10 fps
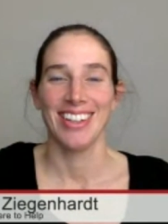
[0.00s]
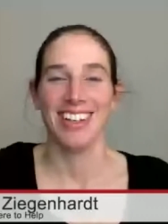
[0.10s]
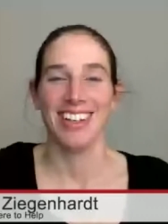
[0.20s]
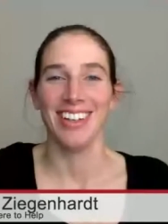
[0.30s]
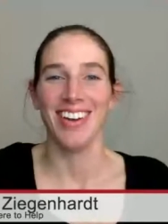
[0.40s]

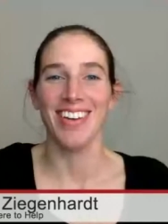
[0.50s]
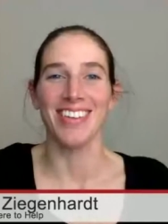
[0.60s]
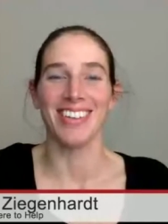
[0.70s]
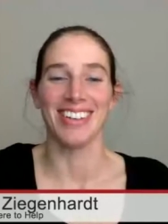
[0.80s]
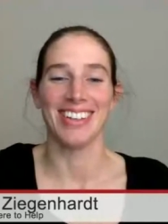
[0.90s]

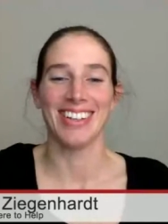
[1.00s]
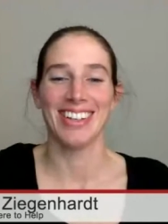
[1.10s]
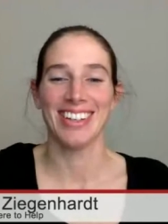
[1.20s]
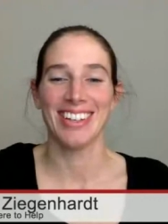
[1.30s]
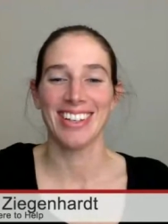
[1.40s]
Hello,
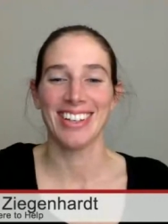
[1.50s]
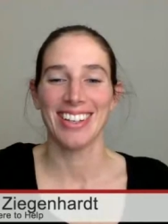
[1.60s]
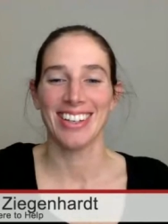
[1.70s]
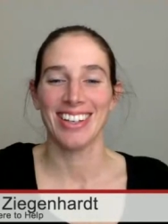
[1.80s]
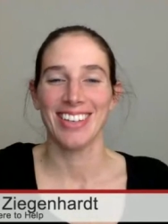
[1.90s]

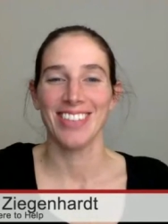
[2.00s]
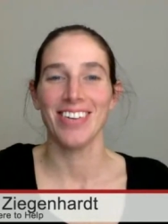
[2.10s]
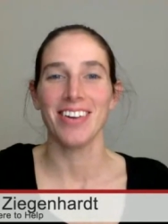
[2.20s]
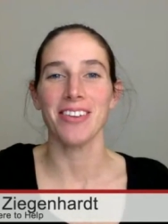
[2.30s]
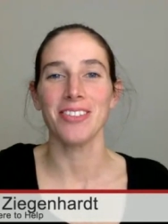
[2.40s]

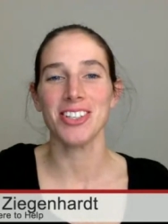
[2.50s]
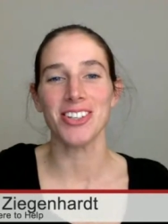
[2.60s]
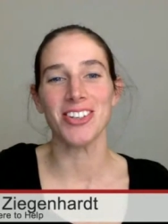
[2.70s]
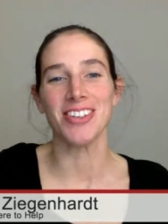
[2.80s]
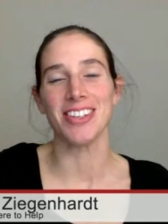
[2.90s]
welcome
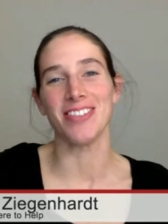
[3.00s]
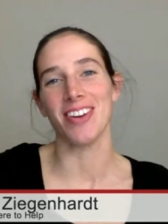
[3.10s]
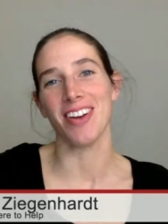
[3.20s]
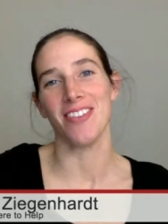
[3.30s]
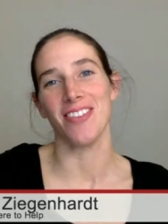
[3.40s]
to the
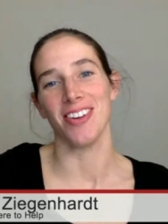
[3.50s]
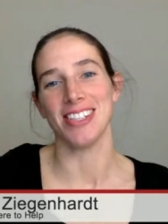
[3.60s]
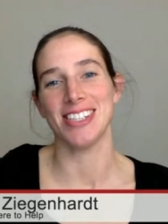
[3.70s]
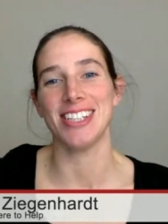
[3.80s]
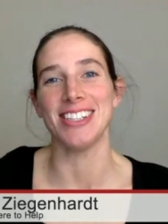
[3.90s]
very
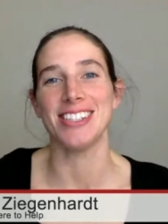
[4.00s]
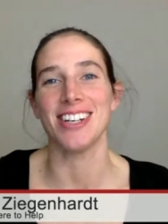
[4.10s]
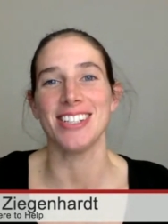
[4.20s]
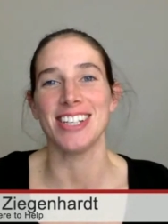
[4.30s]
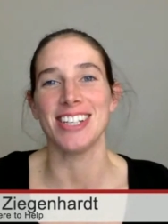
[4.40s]
first
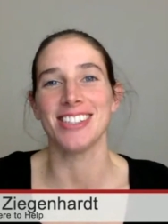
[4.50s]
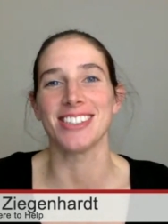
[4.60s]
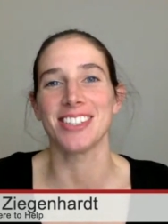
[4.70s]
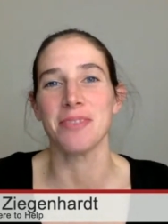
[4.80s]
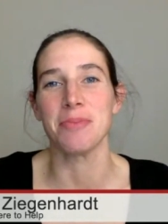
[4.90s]
Inside
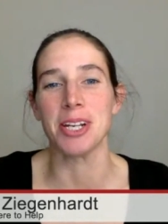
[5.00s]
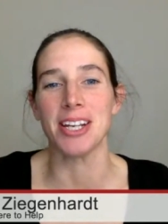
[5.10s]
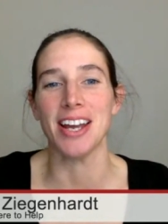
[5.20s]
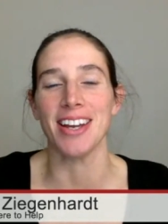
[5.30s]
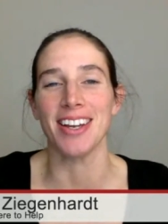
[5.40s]
Dancers
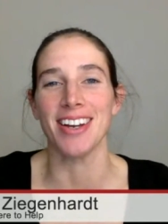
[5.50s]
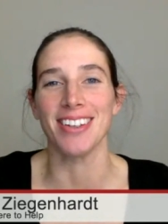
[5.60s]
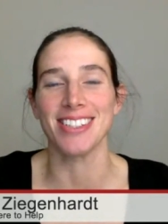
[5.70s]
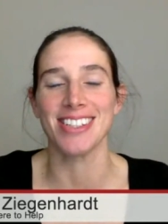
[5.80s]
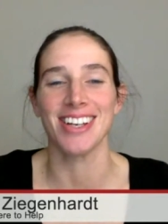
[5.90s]
Community
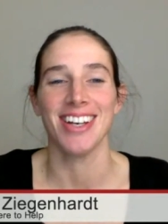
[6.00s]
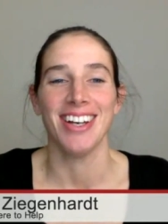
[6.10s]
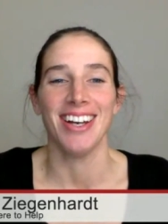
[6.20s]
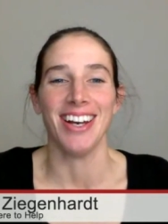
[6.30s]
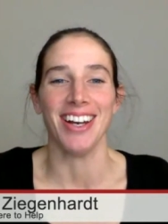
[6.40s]
Hangout.
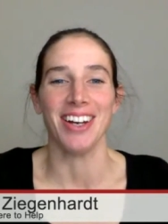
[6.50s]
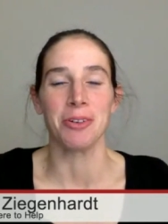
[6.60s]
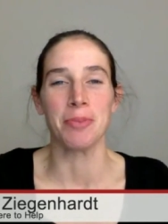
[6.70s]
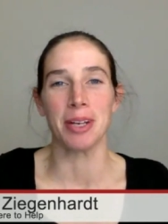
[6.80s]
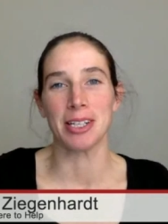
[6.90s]

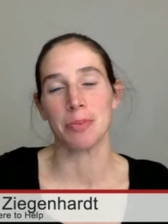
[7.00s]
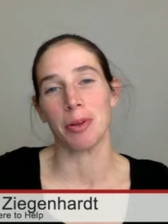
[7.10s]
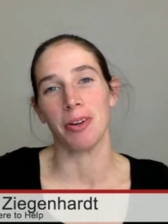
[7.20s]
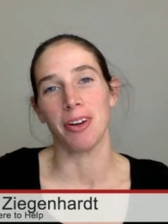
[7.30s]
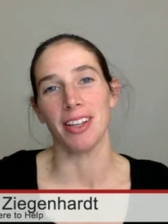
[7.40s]
We'll be
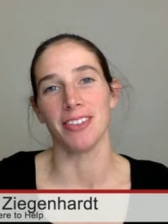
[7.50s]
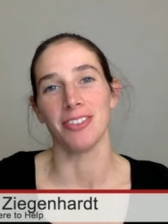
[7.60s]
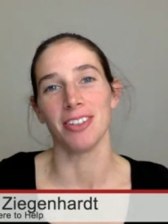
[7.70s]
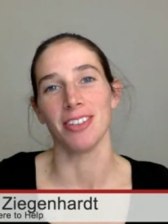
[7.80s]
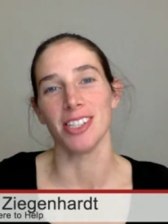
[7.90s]
exploring the
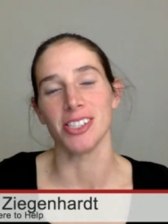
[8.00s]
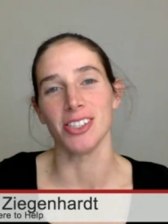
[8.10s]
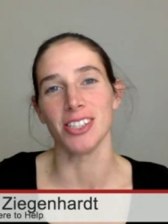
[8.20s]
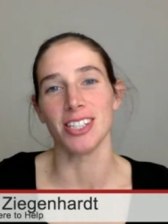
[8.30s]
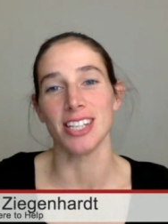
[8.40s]
real
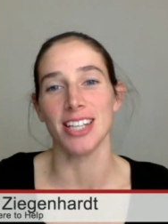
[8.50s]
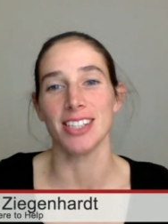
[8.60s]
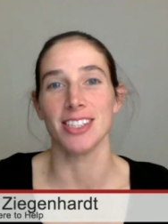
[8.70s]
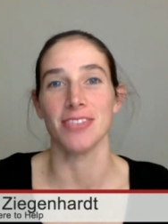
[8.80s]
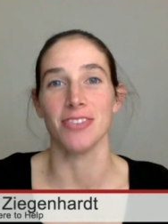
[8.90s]
issues that
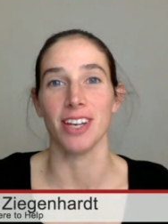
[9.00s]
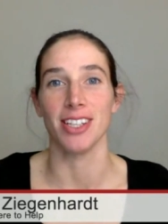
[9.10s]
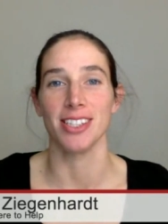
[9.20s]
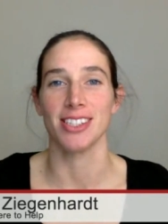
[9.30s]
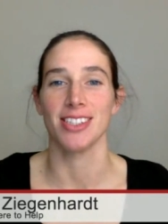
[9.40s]
dancers
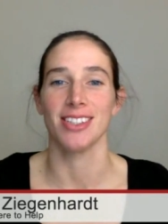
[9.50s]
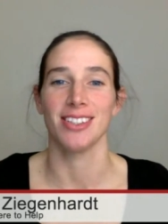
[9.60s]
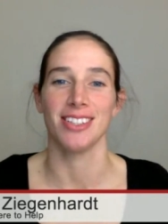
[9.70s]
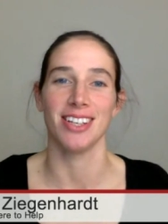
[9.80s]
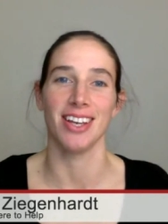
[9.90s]
face
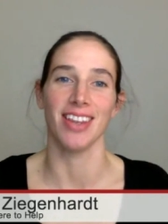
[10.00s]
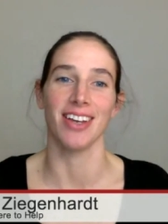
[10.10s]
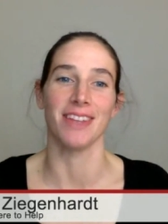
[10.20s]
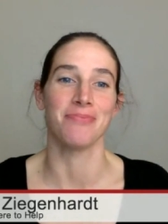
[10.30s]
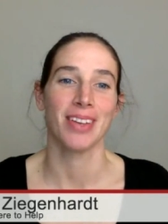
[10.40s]

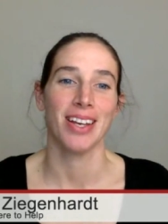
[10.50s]
together.